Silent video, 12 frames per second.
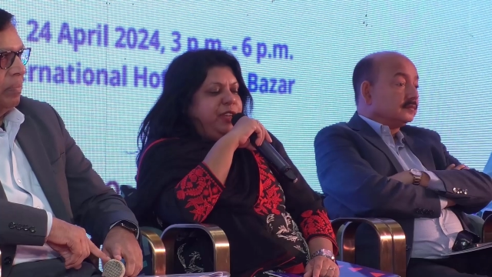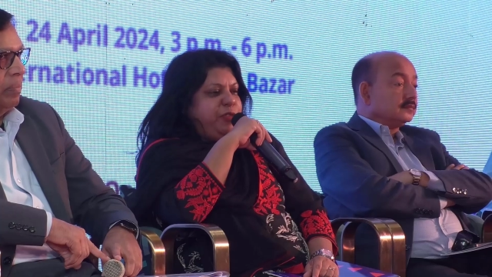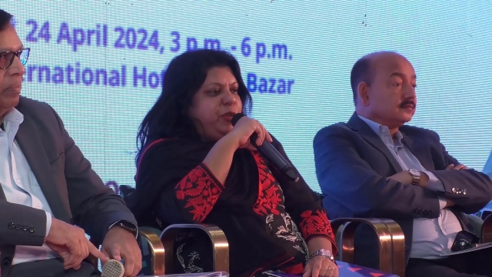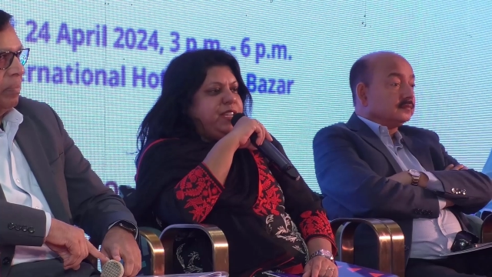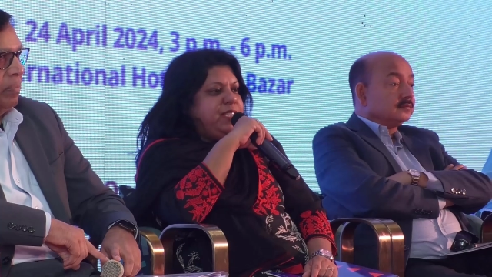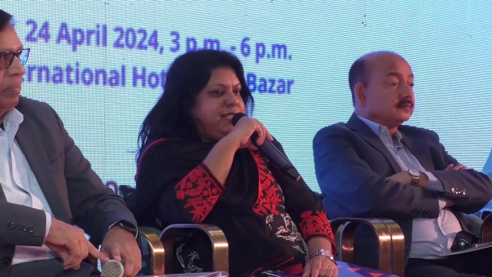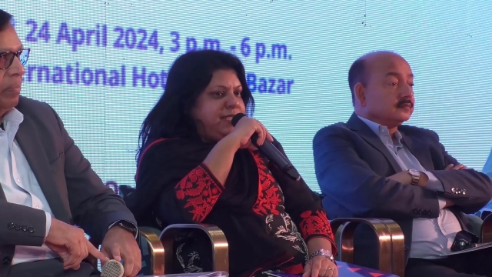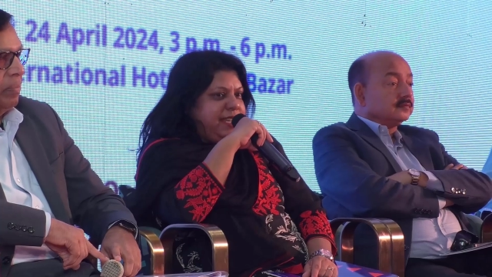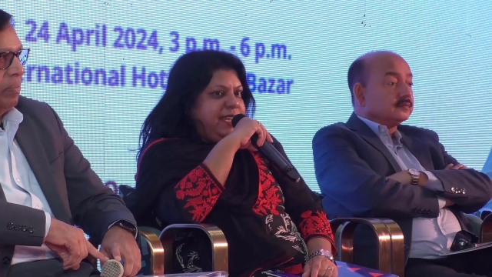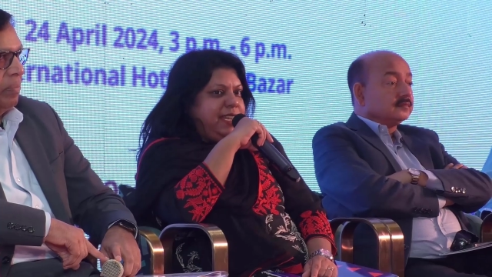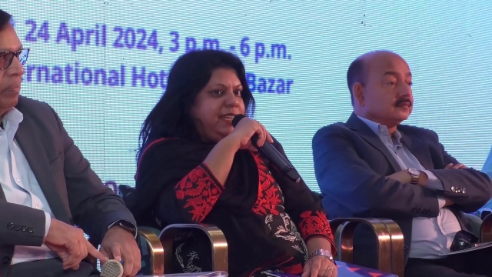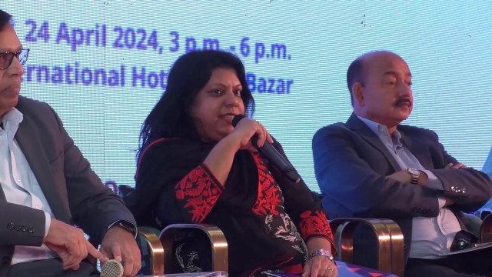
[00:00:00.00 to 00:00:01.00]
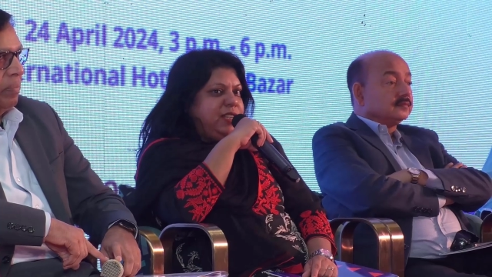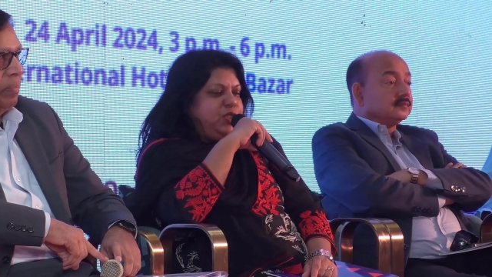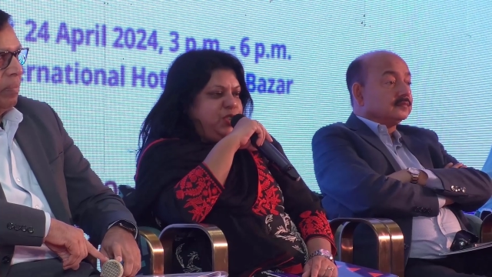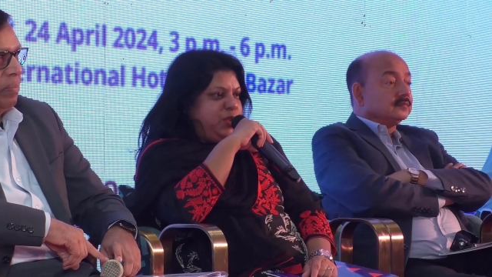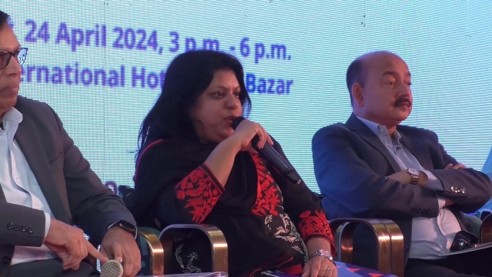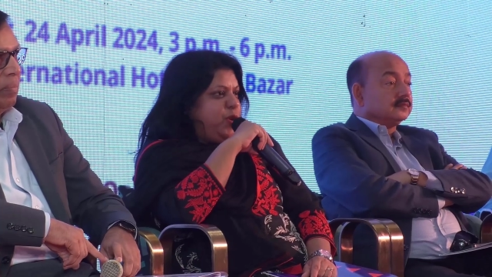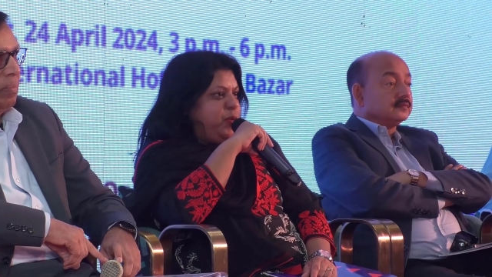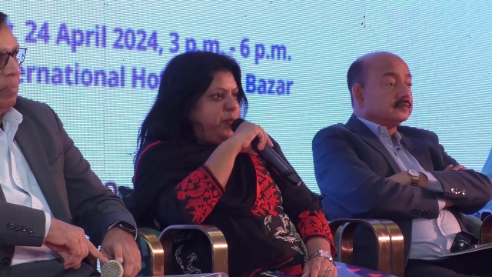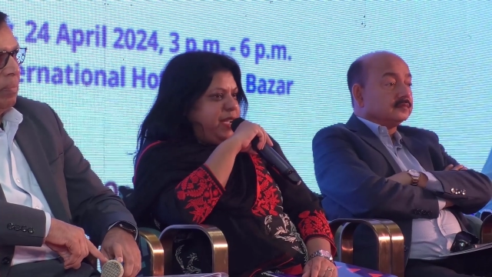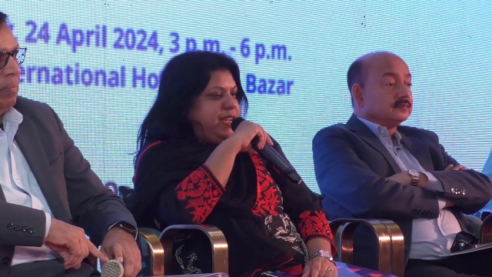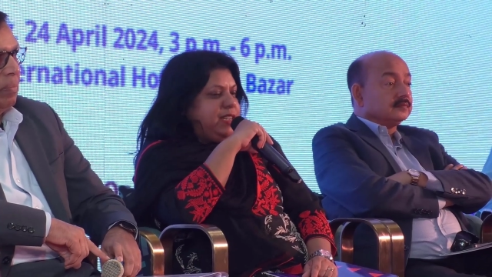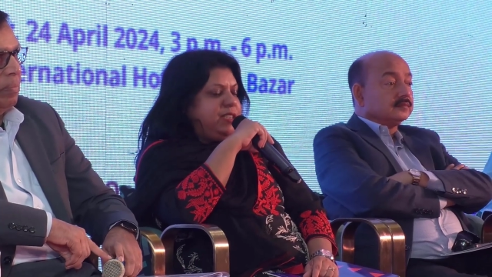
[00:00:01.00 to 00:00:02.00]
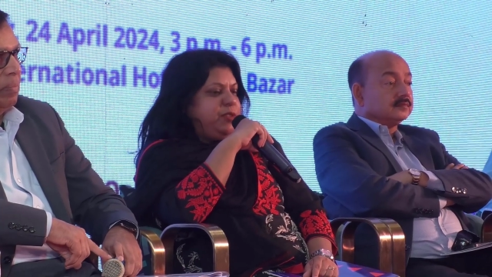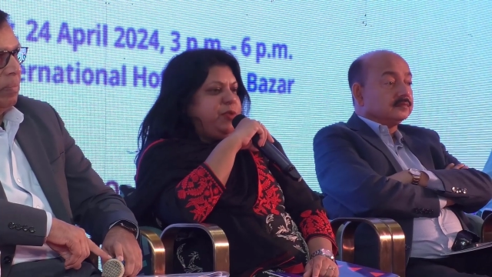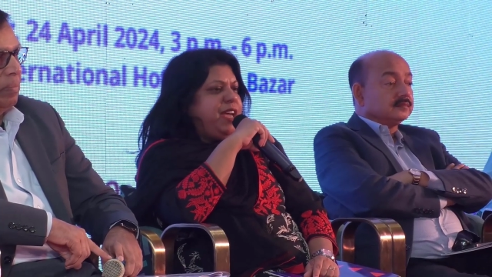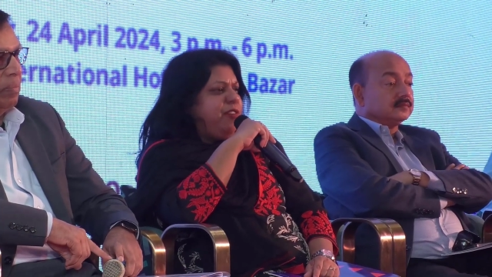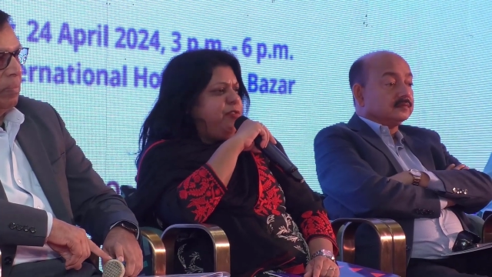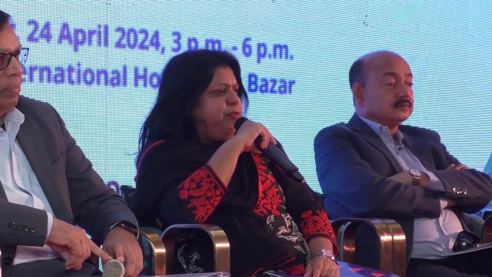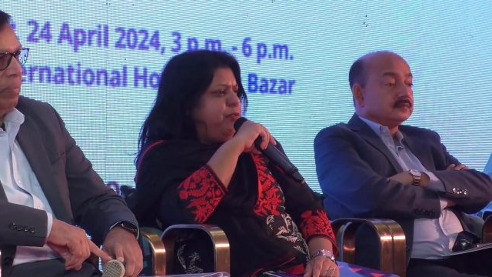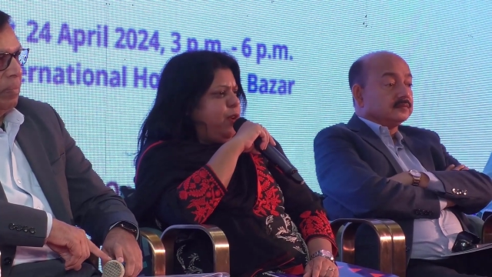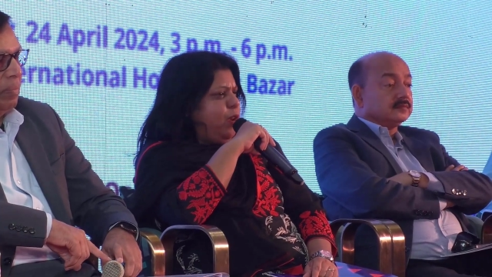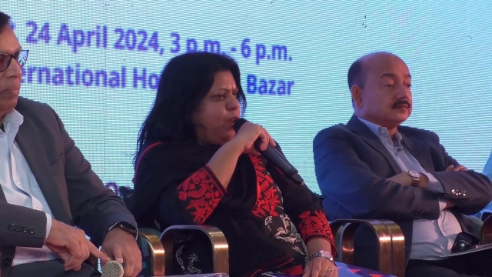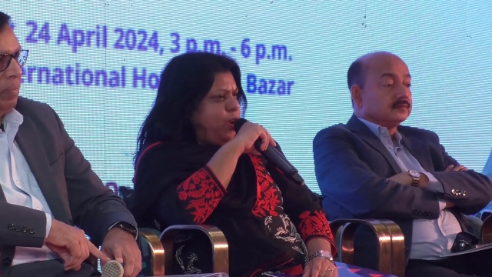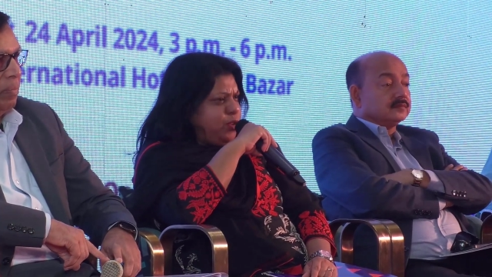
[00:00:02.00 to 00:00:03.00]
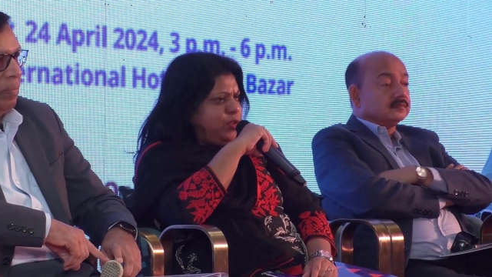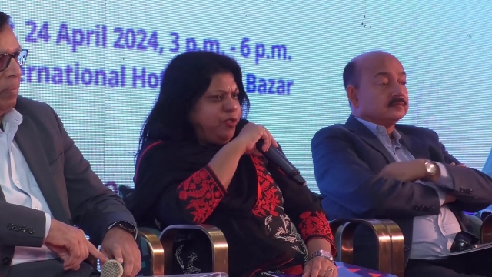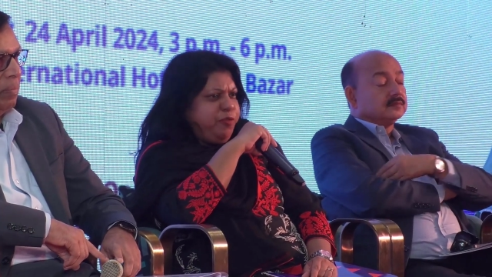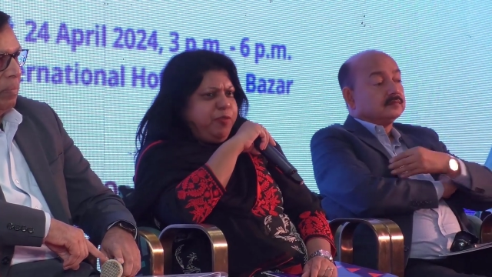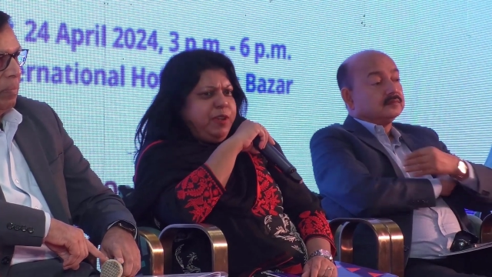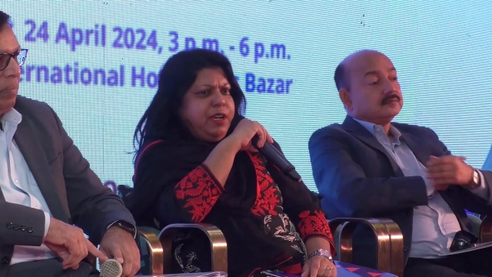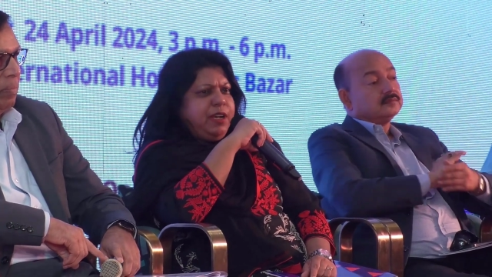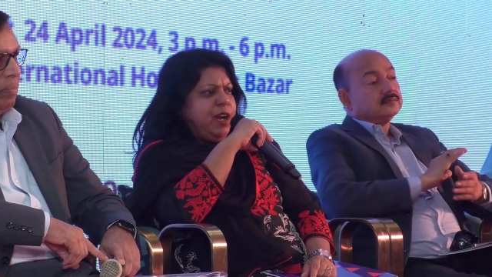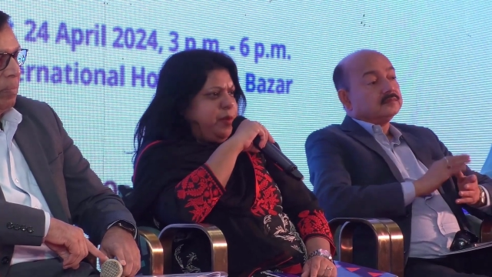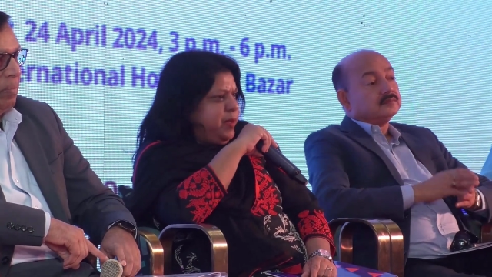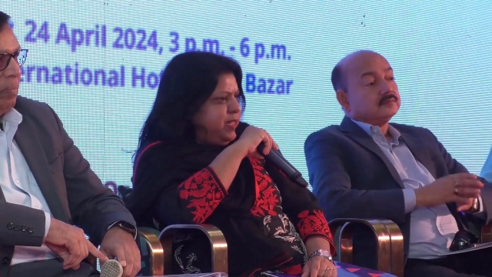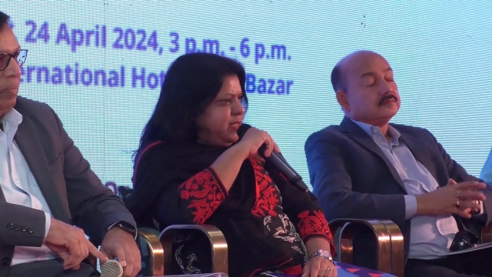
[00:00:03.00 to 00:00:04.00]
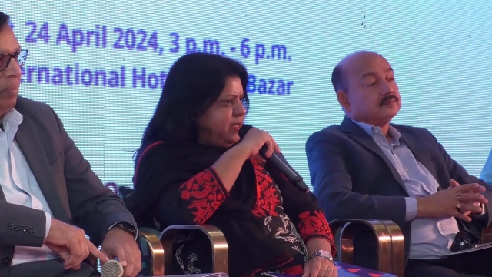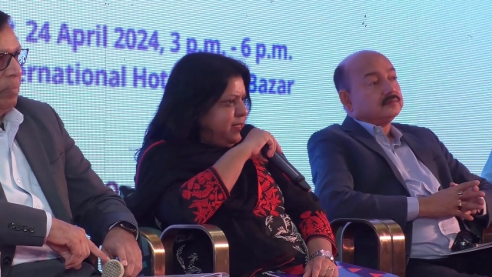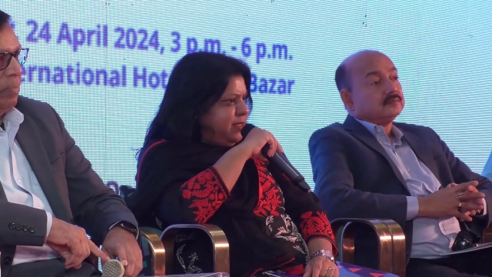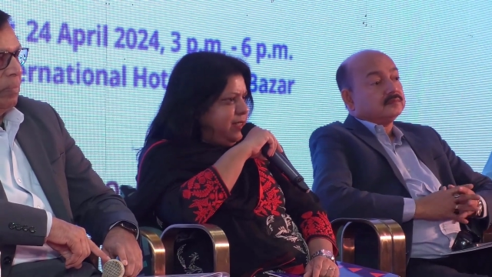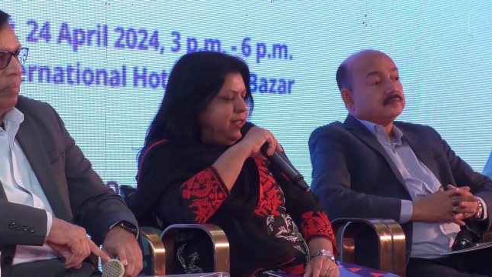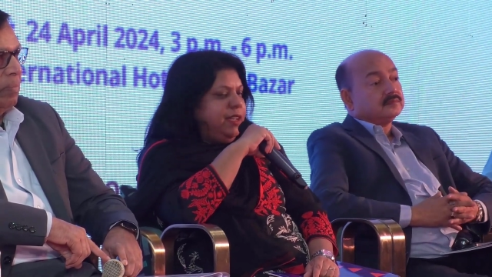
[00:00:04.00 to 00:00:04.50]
Speaker 1: If you can see the Chittagong belt, we have lot of uh, garments